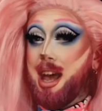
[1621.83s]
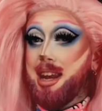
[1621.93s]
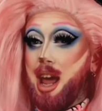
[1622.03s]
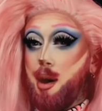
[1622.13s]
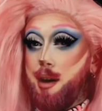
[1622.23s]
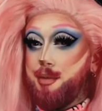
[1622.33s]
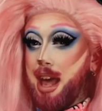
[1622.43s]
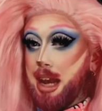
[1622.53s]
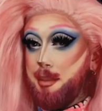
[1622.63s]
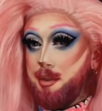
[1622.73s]
Now, if that
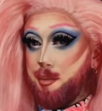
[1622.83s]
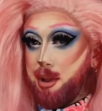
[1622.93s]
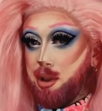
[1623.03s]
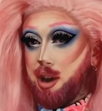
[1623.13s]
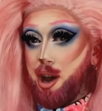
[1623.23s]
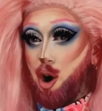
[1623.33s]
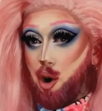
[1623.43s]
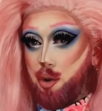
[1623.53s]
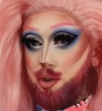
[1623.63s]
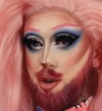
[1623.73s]
name is familiar at
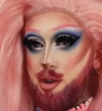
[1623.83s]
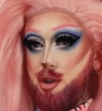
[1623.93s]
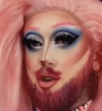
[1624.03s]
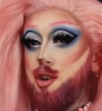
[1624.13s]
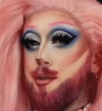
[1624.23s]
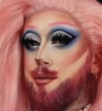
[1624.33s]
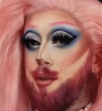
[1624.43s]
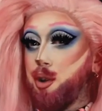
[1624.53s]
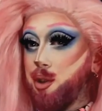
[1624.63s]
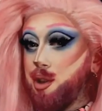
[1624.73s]
all to you, you've
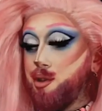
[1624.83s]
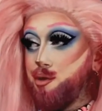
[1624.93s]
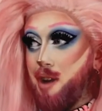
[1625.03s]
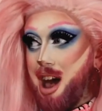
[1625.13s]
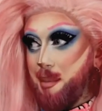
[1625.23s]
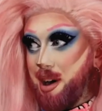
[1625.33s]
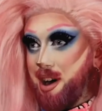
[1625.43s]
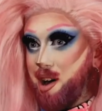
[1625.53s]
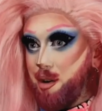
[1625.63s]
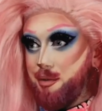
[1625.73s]
followed the drama
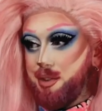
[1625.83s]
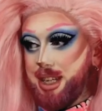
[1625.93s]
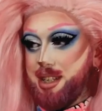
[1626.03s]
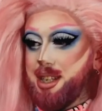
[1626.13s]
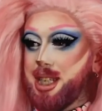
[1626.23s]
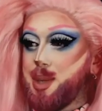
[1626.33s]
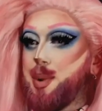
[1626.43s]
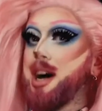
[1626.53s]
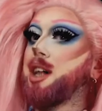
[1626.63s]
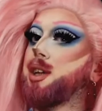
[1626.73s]
of season
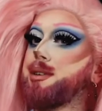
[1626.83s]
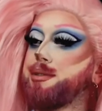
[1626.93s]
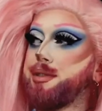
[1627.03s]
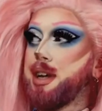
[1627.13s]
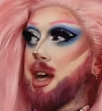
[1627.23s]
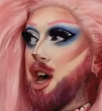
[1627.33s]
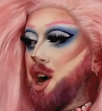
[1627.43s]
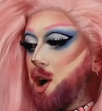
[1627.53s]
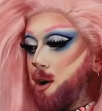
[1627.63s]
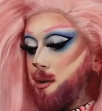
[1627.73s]
12
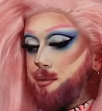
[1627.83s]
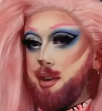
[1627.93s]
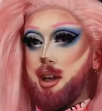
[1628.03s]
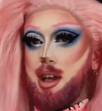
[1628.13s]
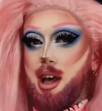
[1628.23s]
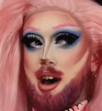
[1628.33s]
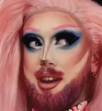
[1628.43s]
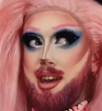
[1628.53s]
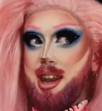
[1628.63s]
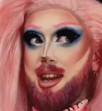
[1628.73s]
of
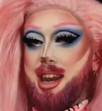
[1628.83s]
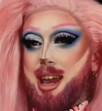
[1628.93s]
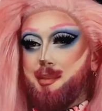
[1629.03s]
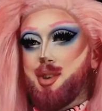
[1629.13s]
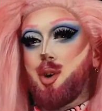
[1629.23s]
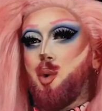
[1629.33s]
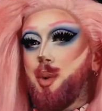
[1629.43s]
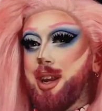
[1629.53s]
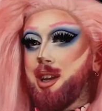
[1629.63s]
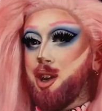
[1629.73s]
unnamed
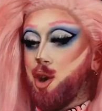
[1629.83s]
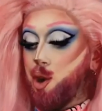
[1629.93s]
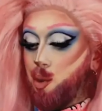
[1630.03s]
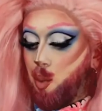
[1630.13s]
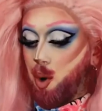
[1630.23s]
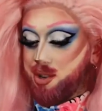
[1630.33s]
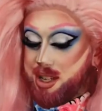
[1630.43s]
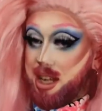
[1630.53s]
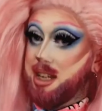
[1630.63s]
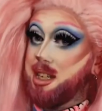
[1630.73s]
queen who was
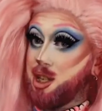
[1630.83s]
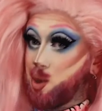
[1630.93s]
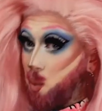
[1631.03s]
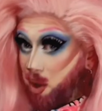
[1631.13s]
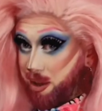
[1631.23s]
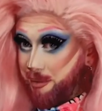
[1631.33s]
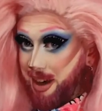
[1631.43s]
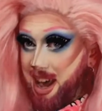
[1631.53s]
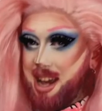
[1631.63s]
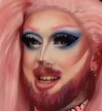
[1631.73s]

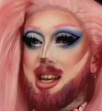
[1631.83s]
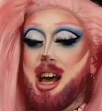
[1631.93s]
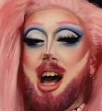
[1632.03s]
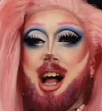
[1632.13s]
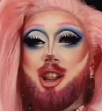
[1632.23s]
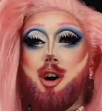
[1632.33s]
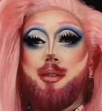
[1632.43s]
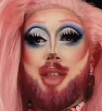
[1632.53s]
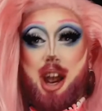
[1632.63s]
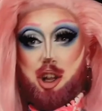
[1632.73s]
disqualified. A lot of
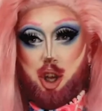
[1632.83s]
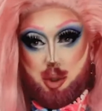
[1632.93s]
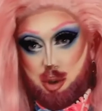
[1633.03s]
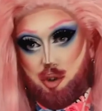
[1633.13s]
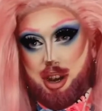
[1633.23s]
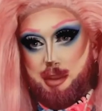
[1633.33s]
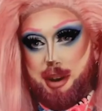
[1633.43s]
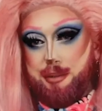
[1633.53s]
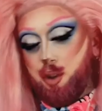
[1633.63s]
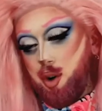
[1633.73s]
their looks was created by
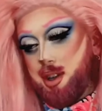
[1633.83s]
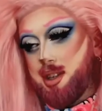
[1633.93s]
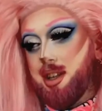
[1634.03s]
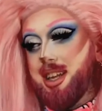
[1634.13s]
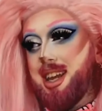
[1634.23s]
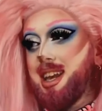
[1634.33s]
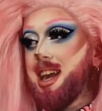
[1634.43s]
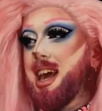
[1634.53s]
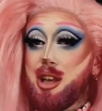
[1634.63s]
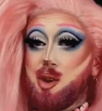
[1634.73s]
Florence DeLee.
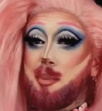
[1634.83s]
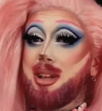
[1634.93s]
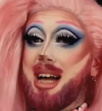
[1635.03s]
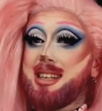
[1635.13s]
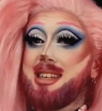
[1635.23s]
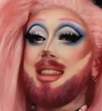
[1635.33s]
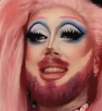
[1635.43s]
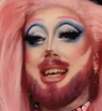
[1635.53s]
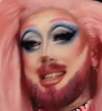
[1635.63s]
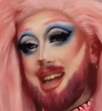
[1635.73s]
So I'm glad to see
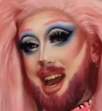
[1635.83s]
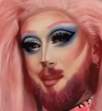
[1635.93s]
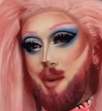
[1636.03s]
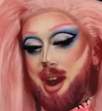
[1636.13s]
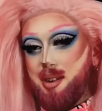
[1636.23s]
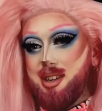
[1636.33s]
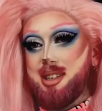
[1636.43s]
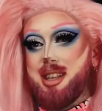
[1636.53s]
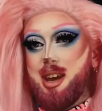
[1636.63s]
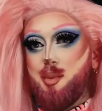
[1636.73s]
this time round
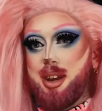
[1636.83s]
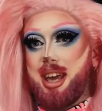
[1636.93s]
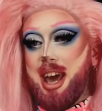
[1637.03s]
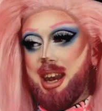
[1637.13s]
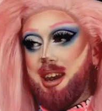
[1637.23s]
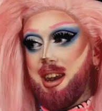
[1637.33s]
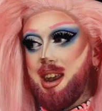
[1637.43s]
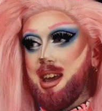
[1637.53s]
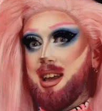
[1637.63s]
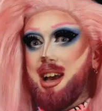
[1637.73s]
that we're getting
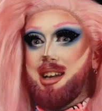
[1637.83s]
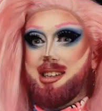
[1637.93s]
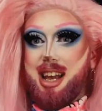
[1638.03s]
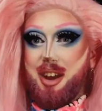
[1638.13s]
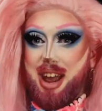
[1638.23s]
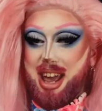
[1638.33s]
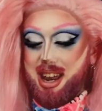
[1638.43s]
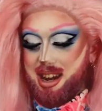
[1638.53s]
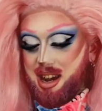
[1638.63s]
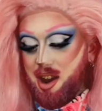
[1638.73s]
a designer
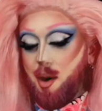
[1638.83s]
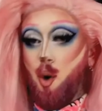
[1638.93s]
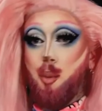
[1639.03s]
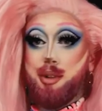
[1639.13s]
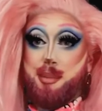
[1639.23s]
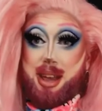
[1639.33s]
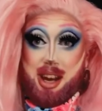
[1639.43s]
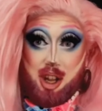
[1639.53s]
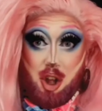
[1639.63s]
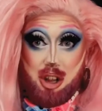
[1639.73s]
in, hopefully making
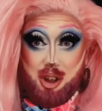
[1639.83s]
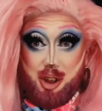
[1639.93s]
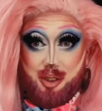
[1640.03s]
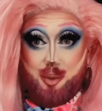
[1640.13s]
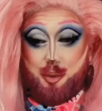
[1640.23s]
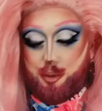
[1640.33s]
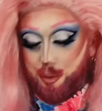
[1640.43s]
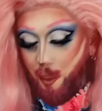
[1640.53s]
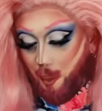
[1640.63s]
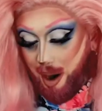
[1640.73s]
a lot of looks
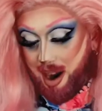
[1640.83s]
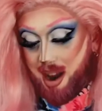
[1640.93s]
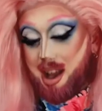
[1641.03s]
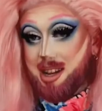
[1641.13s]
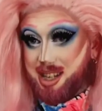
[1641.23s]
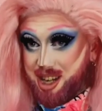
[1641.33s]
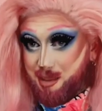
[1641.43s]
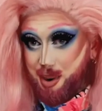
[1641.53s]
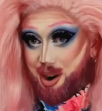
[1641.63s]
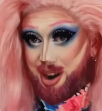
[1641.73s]
for Tina
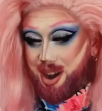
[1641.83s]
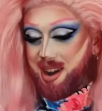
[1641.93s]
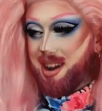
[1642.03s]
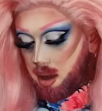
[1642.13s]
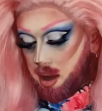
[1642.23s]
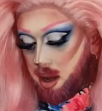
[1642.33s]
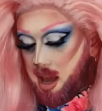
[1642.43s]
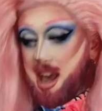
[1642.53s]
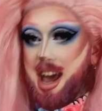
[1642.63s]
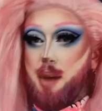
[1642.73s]
Burner,
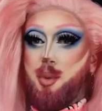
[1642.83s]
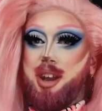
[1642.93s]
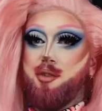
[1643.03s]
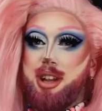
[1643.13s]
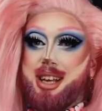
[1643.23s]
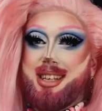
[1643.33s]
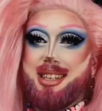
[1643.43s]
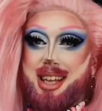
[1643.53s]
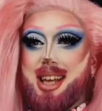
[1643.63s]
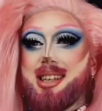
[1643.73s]
and we can really
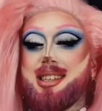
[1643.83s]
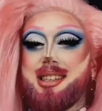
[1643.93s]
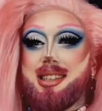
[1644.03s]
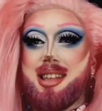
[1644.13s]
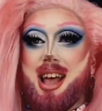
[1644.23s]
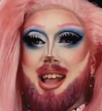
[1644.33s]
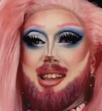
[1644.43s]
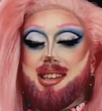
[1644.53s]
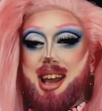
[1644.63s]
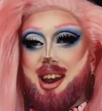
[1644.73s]
see this
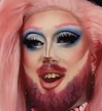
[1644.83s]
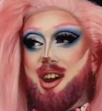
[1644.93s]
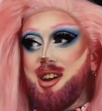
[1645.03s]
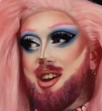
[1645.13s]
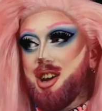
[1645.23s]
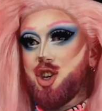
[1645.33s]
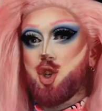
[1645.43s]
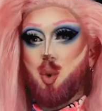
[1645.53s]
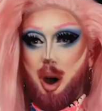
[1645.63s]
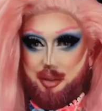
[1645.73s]
designer
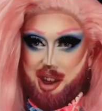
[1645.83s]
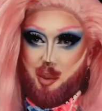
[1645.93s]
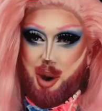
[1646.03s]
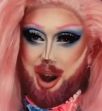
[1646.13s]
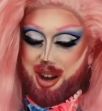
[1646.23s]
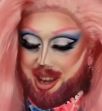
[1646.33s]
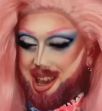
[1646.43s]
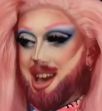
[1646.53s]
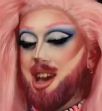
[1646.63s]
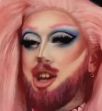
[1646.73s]
show off their work
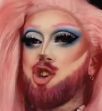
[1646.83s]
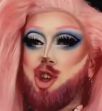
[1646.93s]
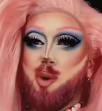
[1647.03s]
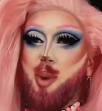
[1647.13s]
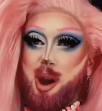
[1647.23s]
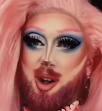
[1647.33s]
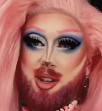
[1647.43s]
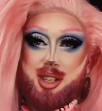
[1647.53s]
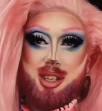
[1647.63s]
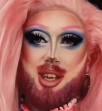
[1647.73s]
to the
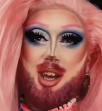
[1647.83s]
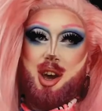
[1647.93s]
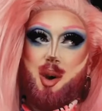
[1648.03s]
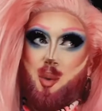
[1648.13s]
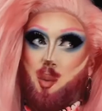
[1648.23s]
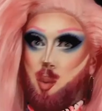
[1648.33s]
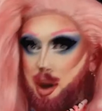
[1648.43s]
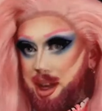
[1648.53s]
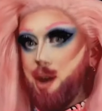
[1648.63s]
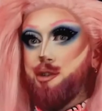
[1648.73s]
world
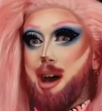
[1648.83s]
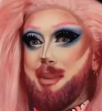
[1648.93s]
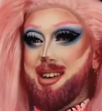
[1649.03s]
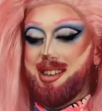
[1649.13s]
without drama.